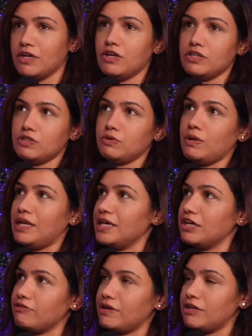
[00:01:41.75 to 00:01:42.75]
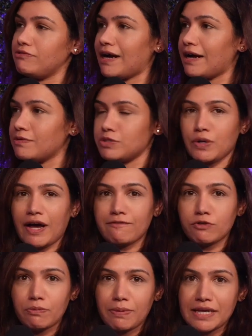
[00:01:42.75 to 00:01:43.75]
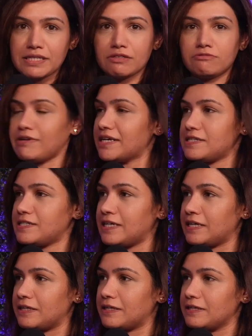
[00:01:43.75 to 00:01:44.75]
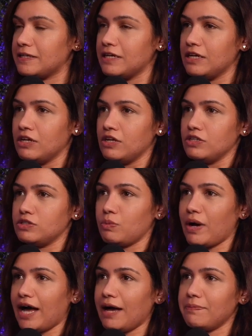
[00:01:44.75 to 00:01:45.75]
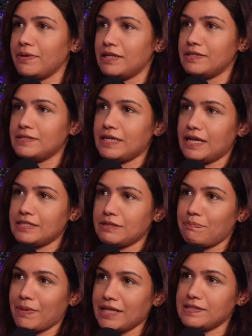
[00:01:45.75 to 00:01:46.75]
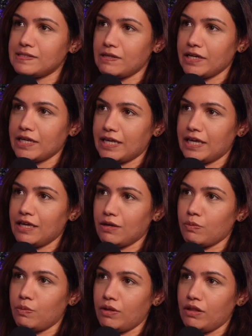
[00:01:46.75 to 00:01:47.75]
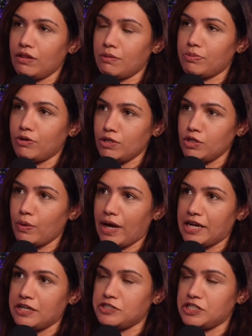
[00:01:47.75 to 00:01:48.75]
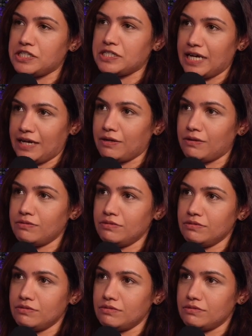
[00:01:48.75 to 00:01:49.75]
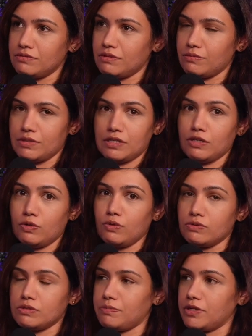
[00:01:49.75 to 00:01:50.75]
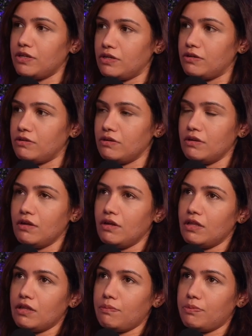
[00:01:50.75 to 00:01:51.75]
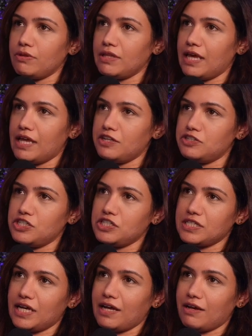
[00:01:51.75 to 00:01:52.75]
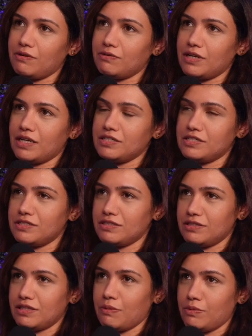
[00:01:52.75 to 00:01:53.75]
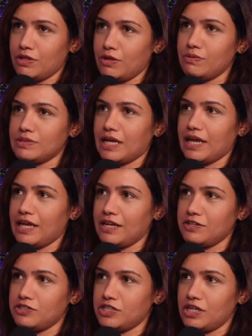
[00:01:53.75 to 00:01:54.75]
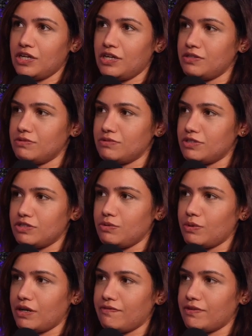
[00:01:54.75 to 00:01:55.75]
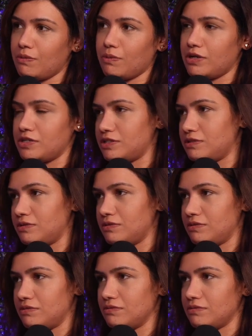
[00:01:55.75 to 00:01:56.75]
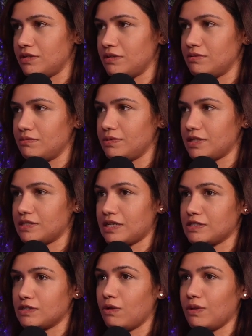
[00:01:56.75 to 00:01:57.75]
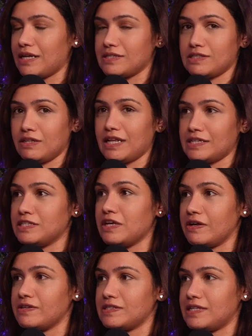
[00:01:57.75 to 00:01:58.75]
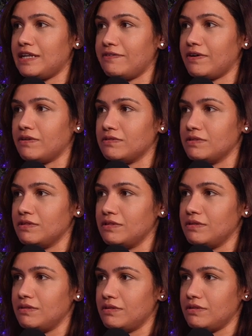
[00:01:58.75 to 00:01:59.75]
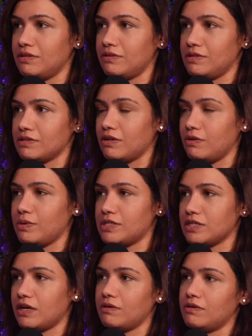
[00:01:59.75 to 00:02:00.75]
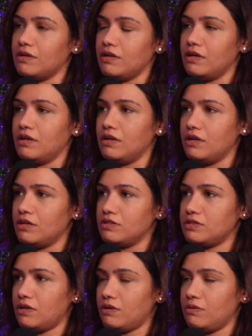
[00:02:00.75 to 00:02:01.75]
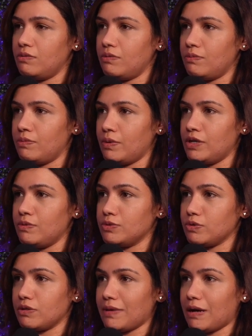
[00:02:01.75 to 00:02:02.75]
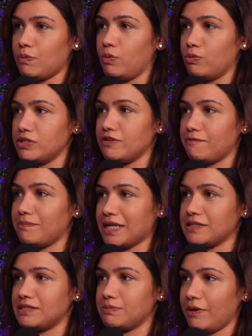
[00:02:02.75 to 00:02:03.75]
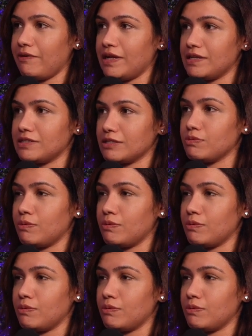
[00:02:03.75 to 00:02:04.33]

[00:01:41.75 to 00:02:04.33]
So you're lingering around. You have no place of resting. So what happens is a bad psychic will pull your energy down. I want to say yours, but you know, they'll pull the energy down and they will use that energy to do whatever they want to do, right? Because that soul still has years to live on. You know, it's got nowhere to go. So when you're talking about warding off bad spirits, that's what